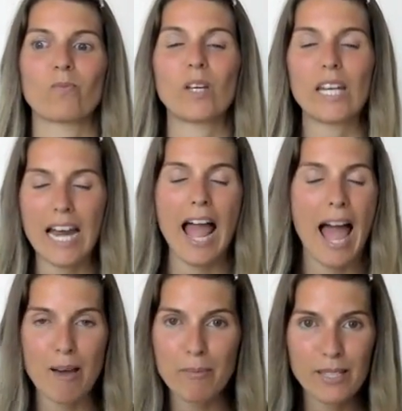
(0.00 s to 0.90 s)
when it
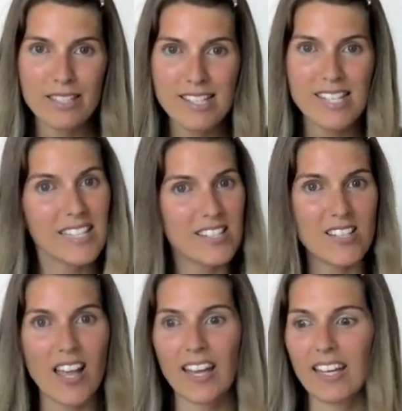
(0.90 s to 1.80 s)
happens,
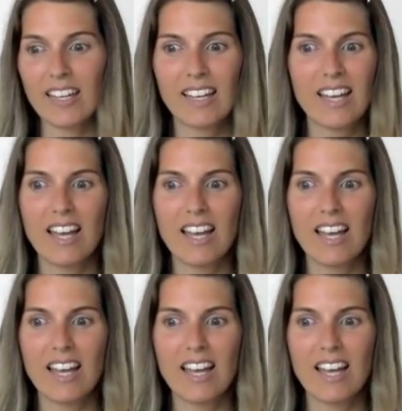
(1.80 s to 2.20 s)
it's like